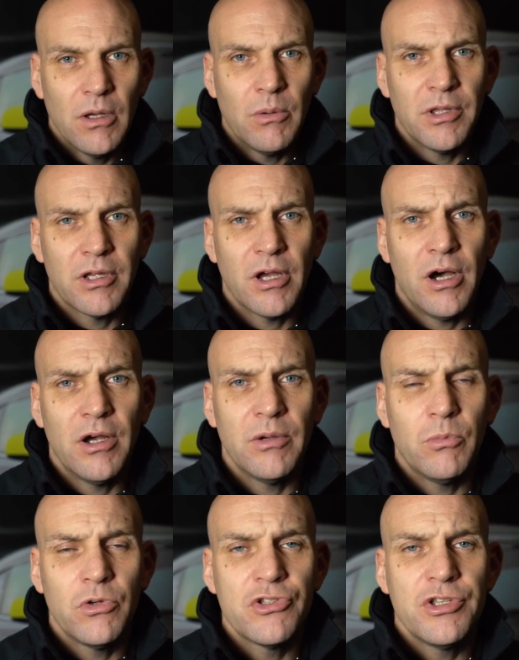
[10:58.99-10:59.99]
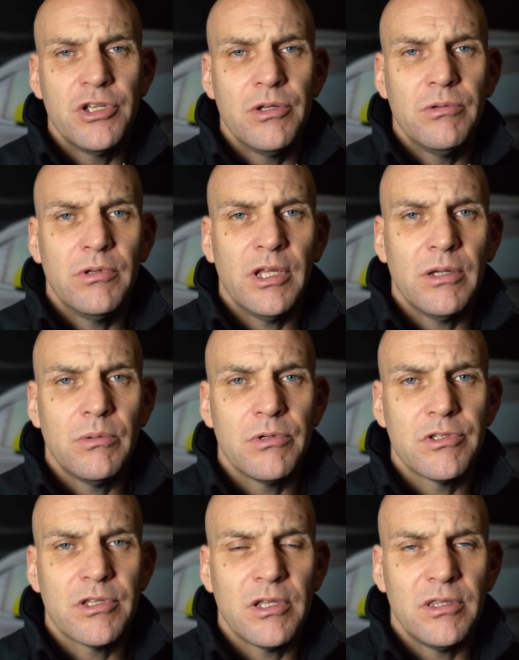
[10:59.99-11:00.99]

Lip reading: When the car was new, it was